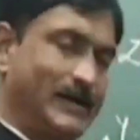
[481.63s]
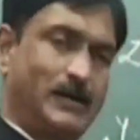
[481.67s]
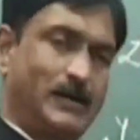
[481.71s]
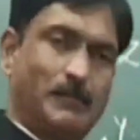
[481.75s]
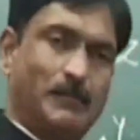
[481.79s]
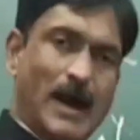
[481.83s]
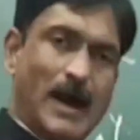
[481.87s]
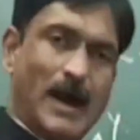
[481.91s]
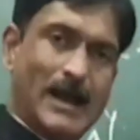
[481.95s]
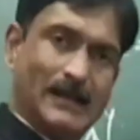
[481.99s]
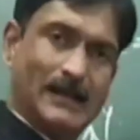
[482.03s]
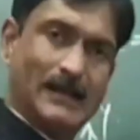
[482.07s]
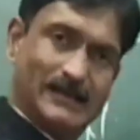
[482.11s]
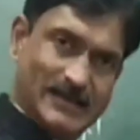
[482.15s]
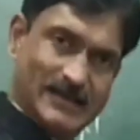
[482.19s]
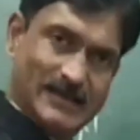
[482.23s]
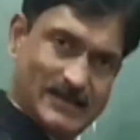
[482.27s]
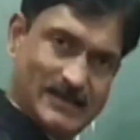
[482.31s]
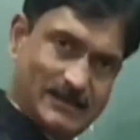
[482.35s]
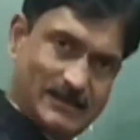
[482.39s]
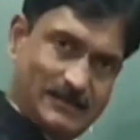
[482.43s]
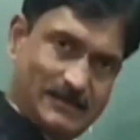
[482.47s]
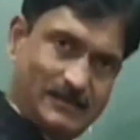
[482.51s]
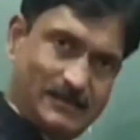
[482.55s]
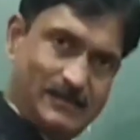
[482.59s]
by
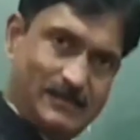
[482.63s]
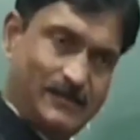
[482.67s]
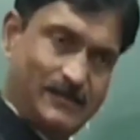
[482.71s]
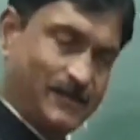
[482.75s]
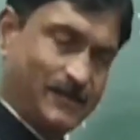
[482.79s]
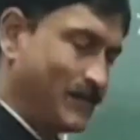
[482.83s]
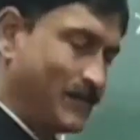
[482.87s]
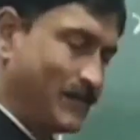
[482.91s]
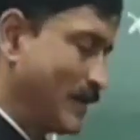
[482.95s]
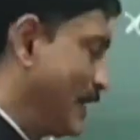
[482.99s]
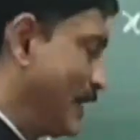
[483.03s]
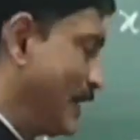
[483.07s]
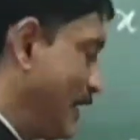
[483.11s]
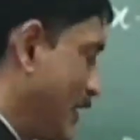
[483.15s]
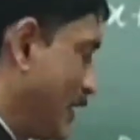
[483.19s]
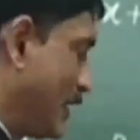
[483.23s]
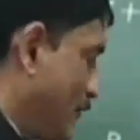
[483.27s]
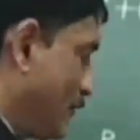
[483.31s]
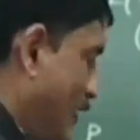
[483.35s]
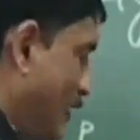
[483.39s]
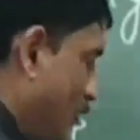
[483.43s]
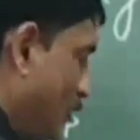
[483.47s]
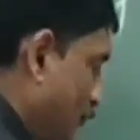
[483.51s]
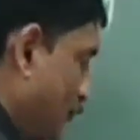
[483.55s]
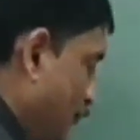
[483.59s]
this
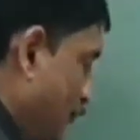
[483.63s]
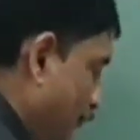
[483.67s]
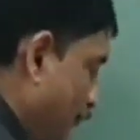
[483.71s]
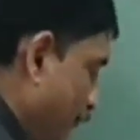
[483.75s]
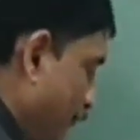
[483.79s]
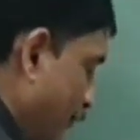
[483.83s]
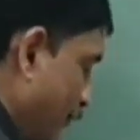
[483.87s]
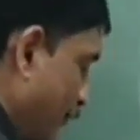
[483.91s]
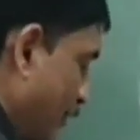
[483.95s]
equal to